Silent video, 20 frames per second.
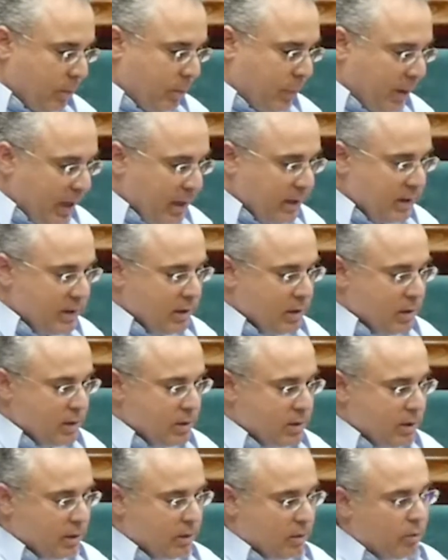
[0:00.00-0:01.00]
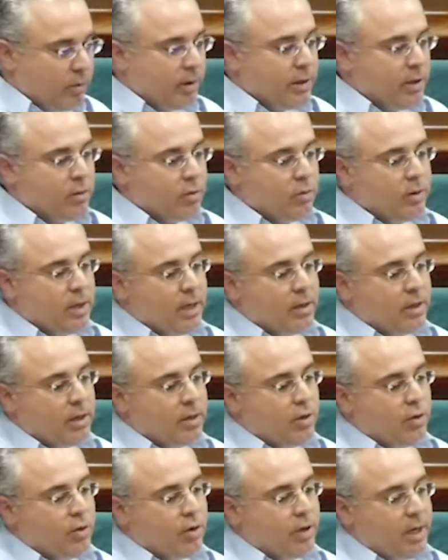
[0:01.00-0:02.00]
places that already today
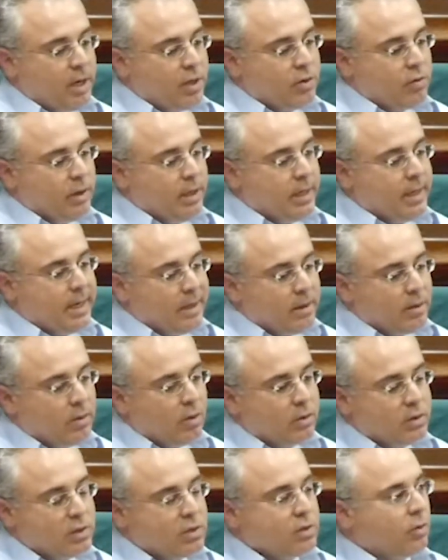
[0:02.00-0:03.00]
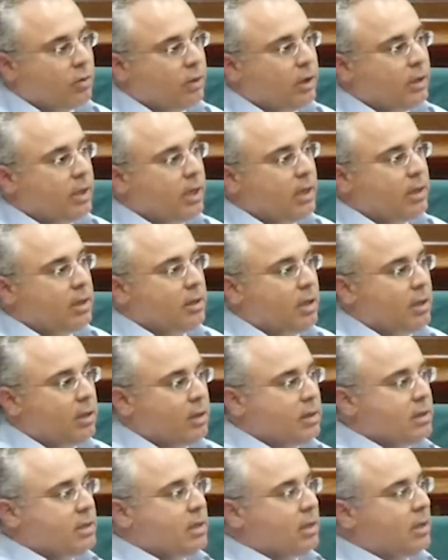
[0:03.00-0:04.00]
that you actually cannot store the data and
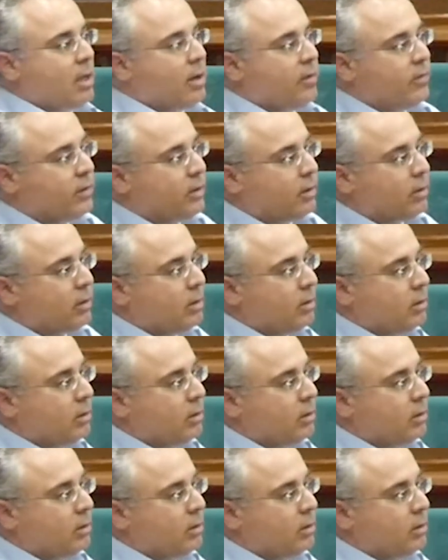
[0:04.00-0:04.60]
analyze it after.